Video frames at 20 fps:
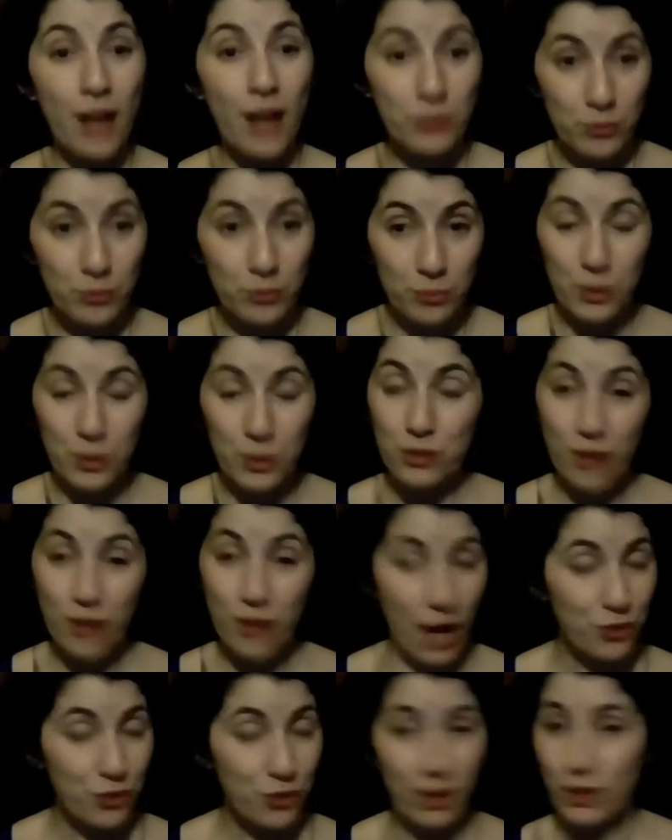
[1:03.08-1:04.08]
We're
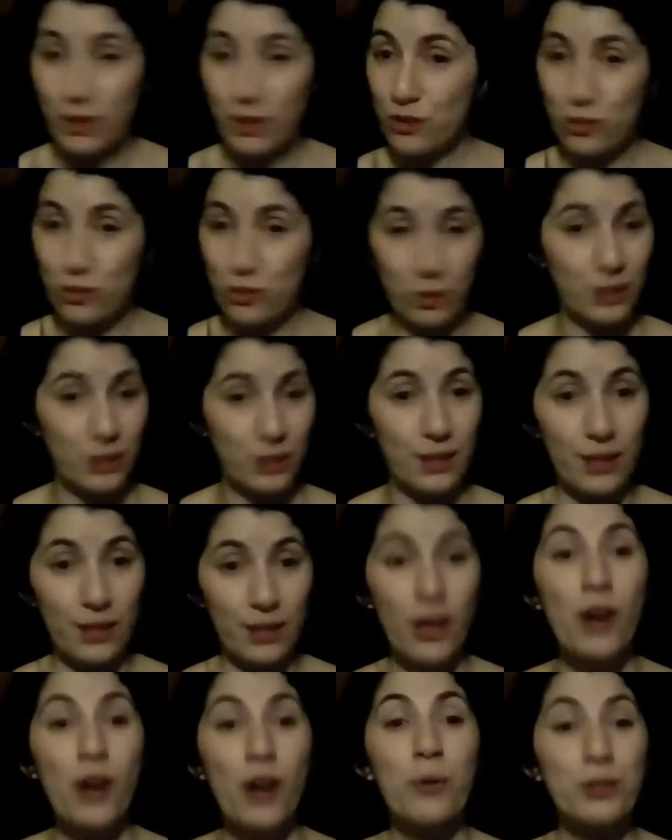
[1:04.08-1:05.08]
not trying to shorten it.
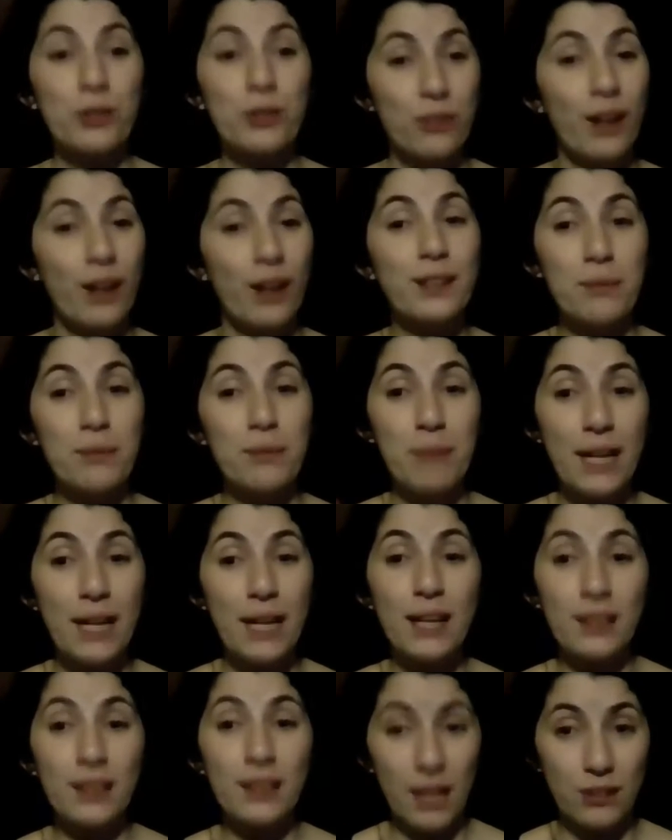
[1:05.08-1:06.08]
We're trying to make
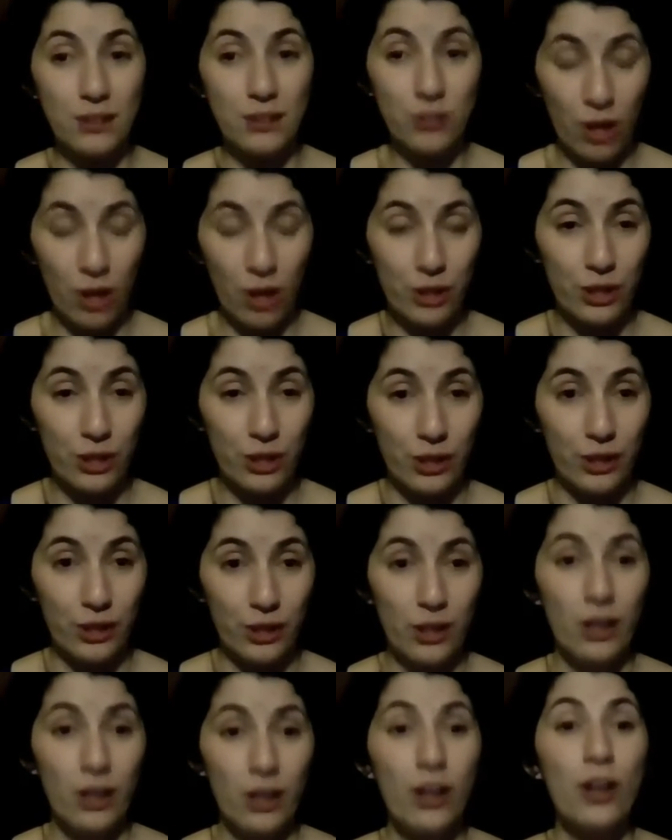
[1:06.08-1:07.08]
it last longer,
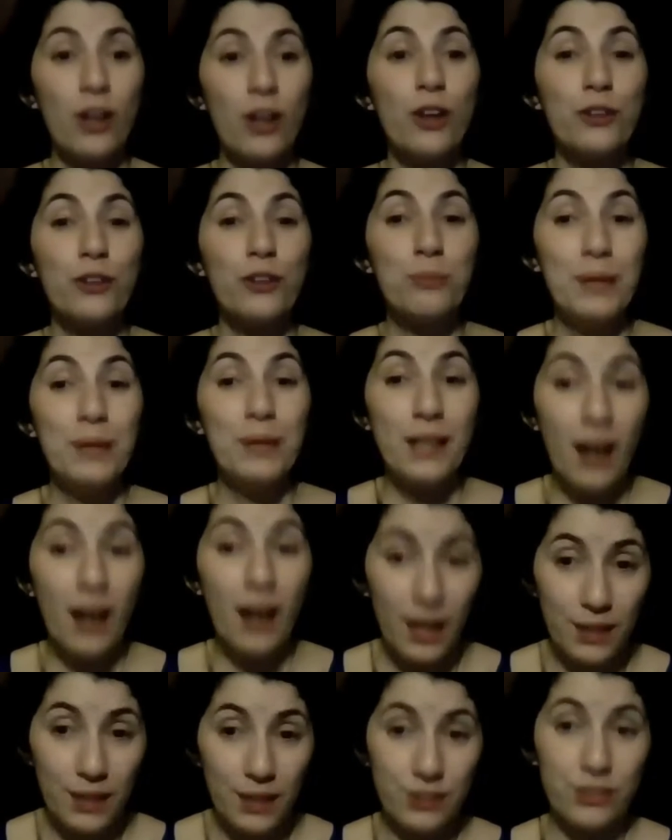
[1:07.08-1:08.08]

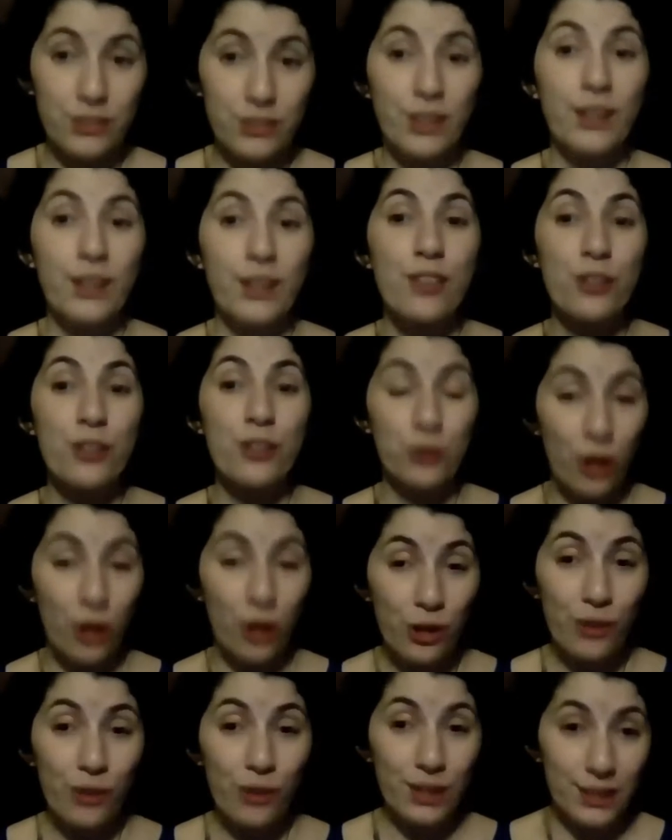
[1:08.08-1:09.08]
because the
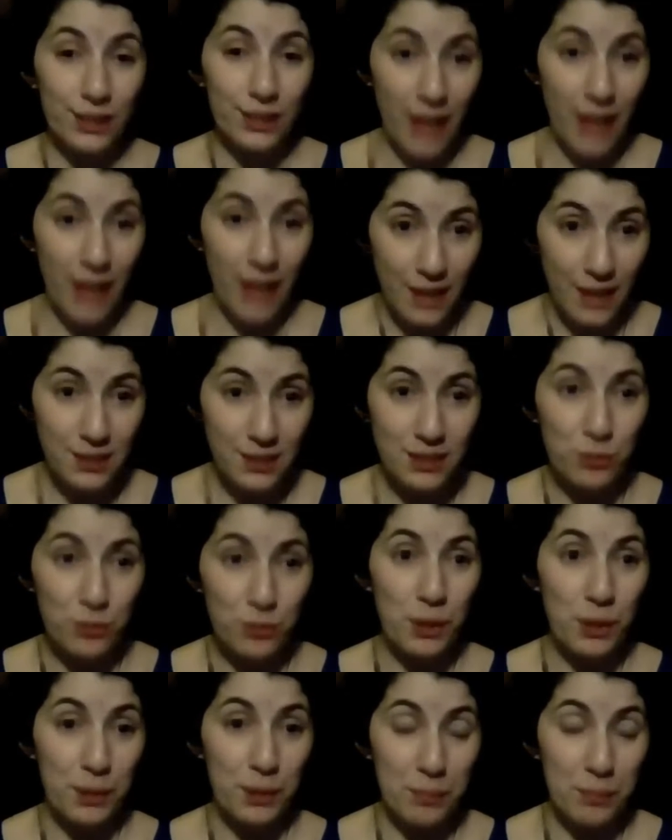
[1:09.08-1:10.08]
longer it lasts,
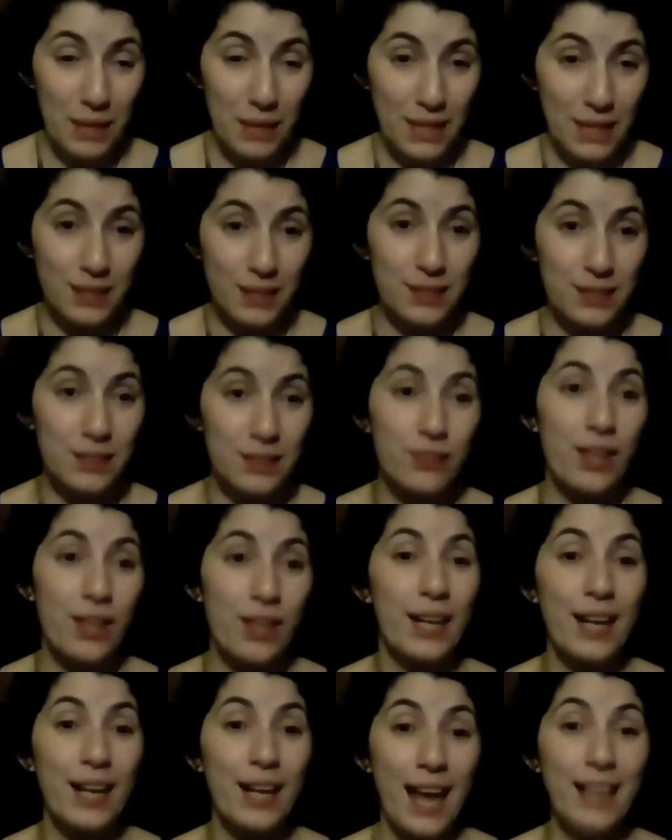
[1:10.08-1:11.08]
what it means is that
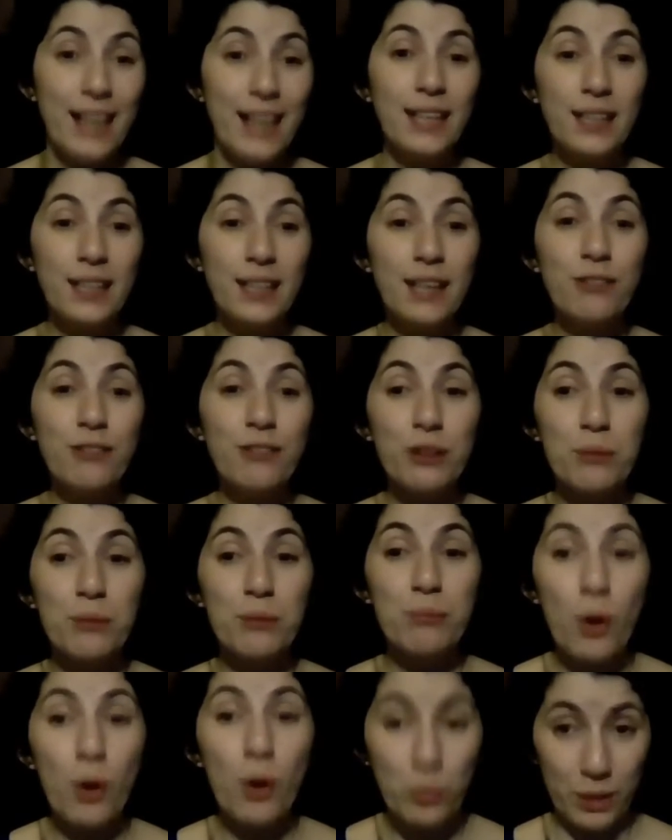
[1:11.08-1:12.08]
at any given
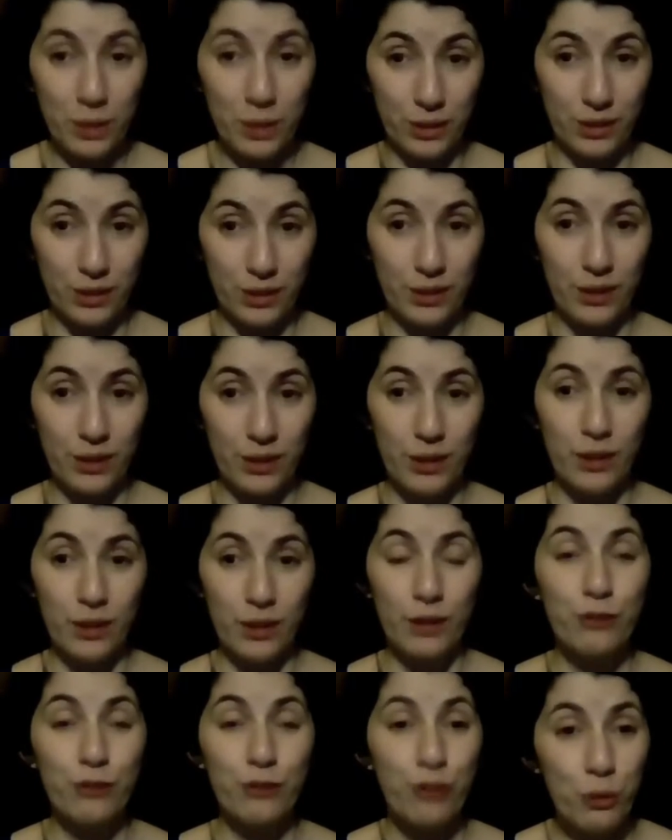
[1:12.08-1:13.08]
moment,
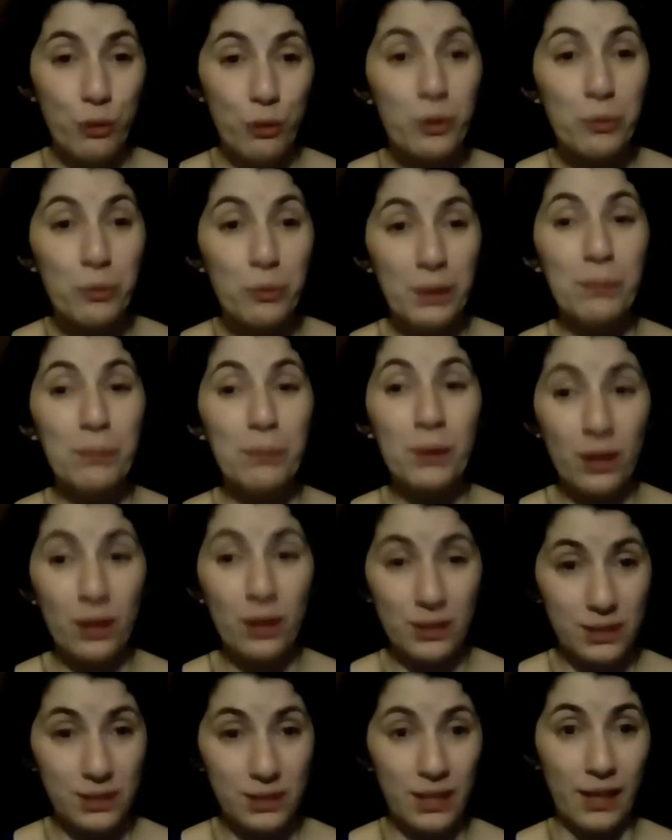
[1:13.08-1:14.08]
fewer people are
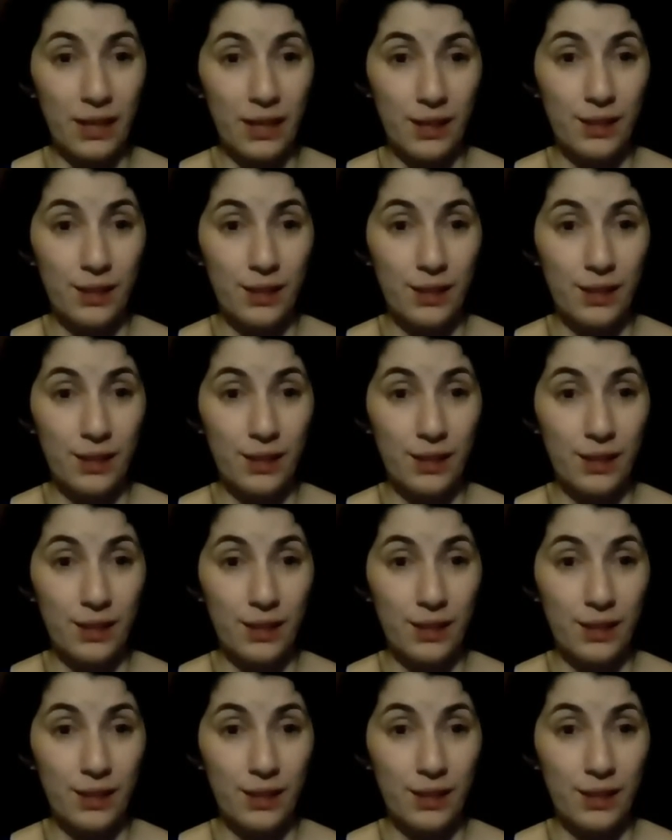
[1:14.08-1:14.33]
sick,